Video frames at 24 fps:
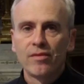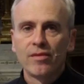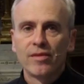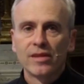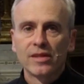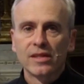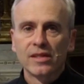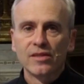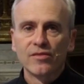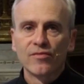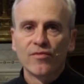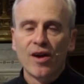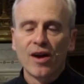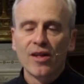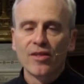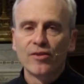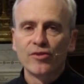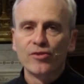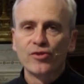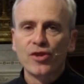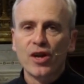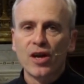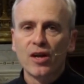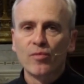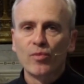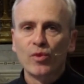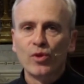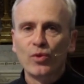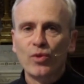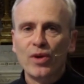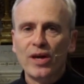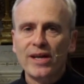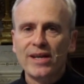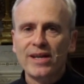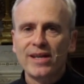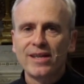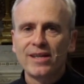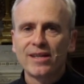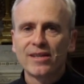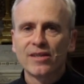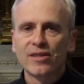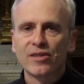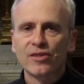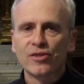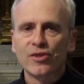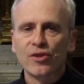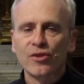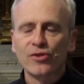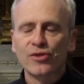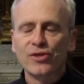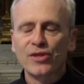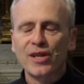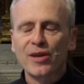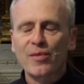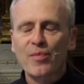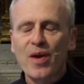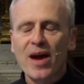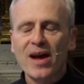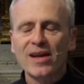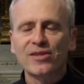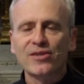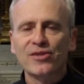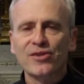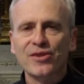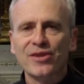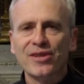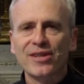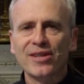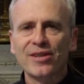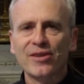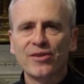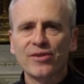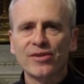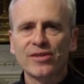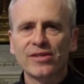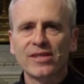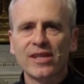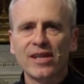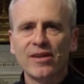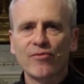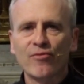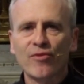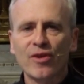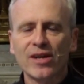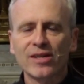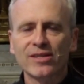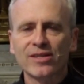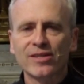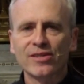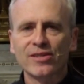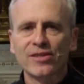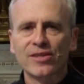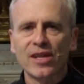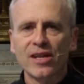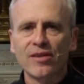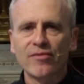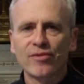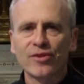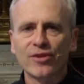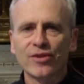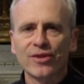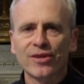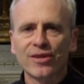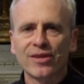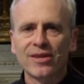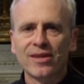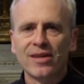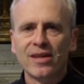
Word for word: This is Father John Mulreany, Associate Pastor here at St. Francis Xavier.